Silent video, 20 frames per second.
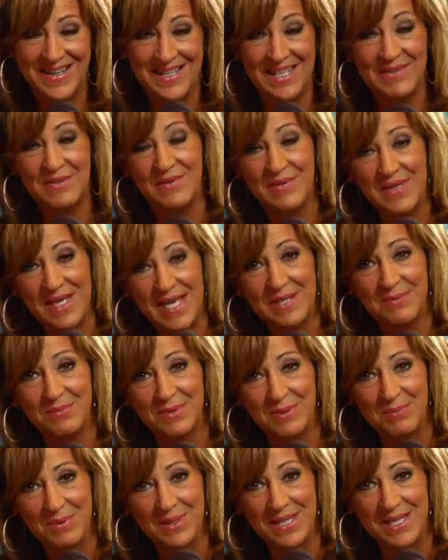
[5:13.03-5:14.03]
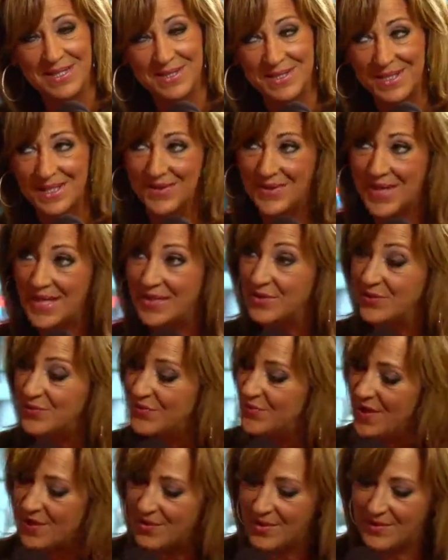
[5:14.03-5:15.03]
even if it hadn't been planned on. Thank you
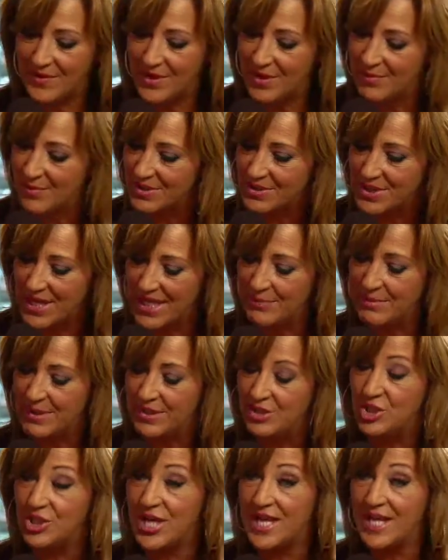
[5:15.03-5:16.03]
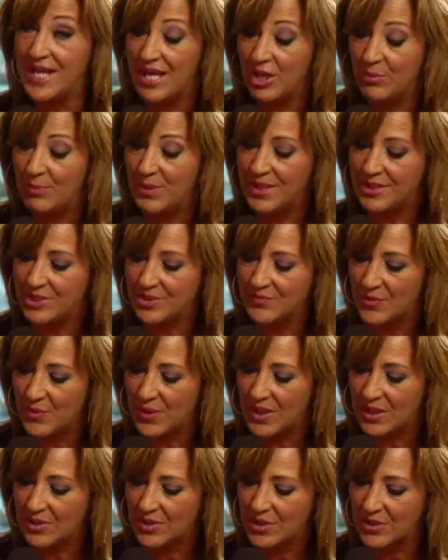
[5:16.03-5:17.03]
very, very much. Amy J.L. Baker, if you
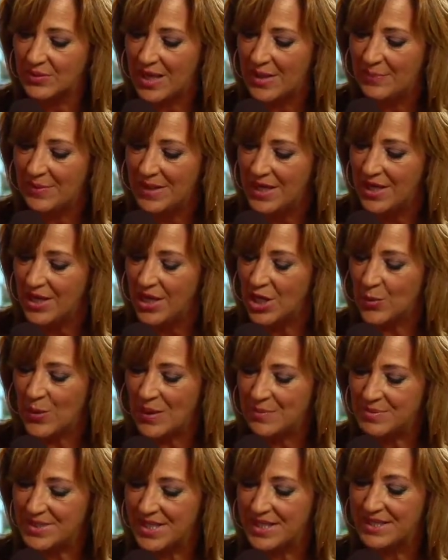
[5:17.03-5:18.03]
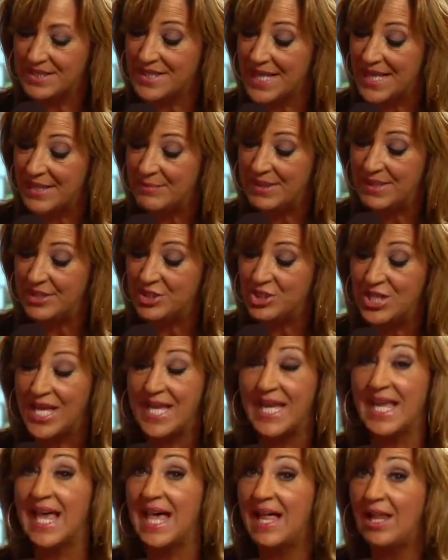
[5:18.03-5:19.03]
want to look her up, her website is
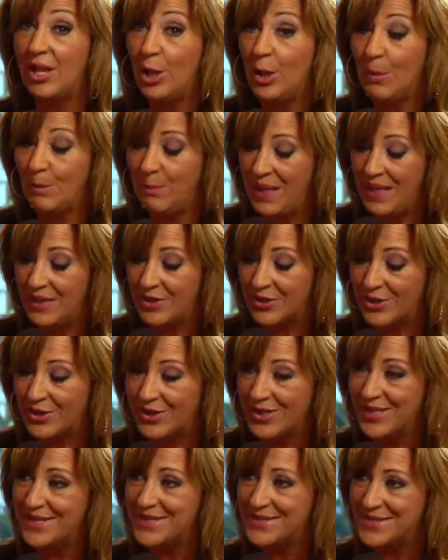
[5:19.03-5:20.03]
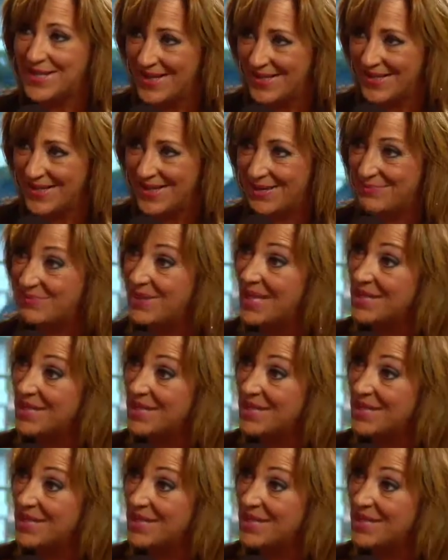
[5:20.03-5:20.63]
amyjlbaker.com.